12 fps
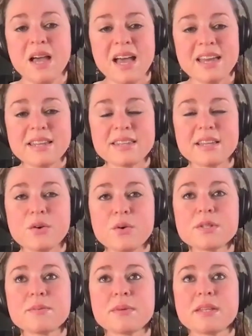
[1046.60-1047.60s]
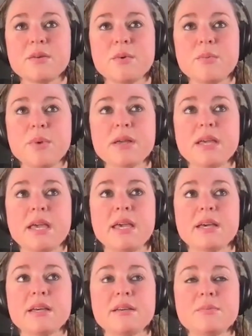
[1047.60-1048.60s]
And I think ultimately we probably
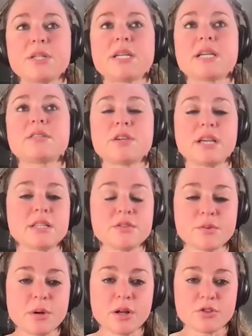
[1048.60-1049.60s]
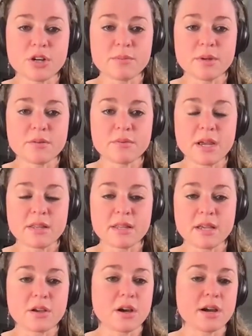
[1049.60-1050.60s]
can't protect our kids from all trauma, right?
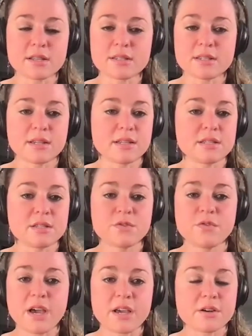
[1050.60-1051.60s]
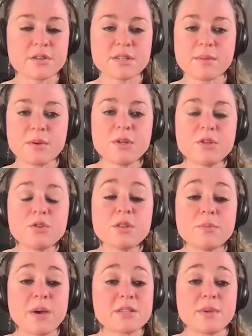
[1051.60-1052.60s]
Like car accidents, fires. I mean, we do
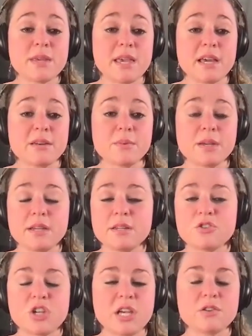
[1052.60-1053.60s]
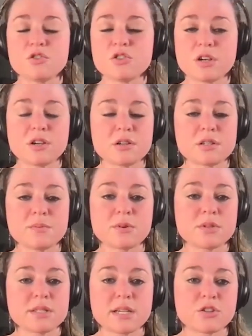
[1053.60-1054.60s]
the best we can. We change our
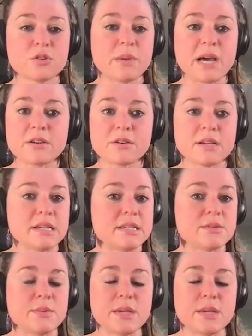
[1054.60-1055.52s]
smoke detector batteries.